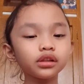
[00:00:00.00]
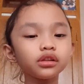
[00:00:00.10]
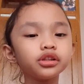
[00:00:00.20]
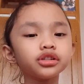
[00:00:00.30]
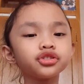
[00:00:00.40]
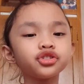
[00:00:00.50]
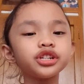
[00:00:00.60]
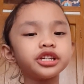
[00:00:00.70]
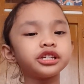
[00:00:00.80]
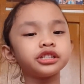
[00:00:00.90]
The
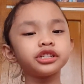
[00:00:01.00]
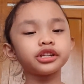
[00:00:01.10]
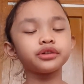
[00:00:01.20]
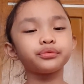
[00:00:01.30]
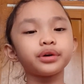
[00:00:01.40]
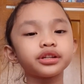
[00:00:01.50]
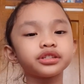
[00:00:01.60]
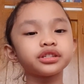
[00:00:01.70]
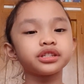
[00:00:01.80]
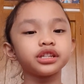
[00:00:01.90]
tree didn't want
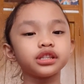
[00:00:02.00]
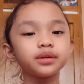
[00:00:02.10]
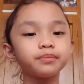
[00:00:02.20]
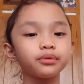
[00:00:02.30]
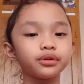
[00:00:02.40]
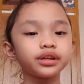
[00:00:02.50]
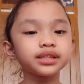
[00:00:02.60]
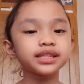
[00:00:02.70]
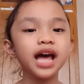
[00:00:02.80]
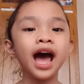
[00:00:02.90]
to see the boy
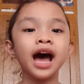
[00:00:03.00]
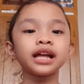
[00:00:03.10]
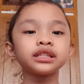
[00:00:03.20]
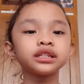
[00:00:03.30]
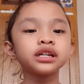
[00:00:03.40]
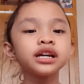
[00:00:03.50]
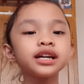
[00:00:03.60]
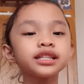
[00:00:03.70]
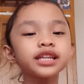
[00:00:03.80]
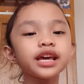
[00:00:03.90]
sad.
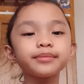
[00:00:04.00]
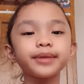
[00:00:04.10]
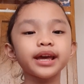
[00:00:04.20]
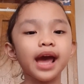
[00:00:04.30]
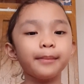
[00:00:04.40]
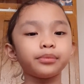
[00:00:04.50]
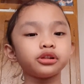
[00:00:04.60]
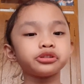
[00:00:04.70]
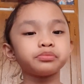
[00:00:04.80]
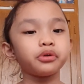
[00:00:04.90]
Take my
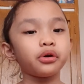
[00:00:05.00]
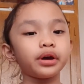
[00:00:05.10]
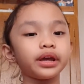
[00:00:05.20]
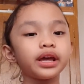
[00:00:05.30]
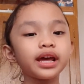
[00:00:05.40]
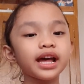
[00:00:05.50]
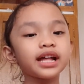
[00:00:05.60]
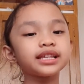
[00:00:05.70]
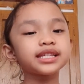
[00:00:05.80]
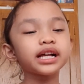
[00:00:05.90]
apples, boy,
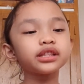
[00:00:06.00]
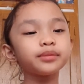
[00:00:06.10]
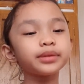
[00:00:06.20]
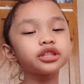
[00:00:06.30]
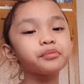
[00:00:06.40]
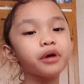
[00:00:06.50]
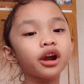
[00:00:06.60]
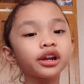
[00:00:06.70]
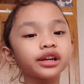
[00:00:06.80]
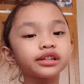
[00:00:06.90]
and sell them in the
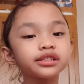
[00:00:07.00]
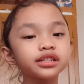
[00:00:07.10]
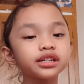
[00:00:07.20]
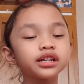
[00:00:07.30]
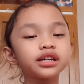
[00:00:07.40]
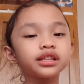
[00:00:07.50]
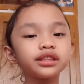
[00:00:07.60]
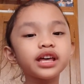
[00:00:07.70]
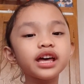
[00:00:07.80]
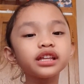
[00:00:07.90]
market.
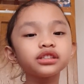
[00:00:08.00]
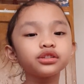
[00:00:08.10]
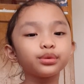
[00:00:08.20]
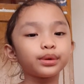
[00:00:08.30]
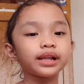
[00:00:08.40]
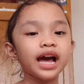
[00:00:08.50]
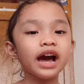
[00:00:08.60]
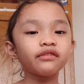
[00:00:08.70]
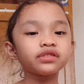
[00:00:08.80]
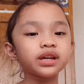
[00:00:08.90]
Then you will
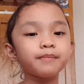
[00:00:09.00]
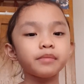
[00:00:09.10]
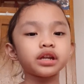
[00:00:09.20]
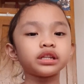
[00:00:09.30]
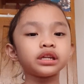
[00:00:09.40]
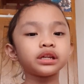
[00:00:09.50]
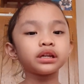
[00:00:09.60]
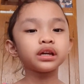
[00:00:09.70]
have some money.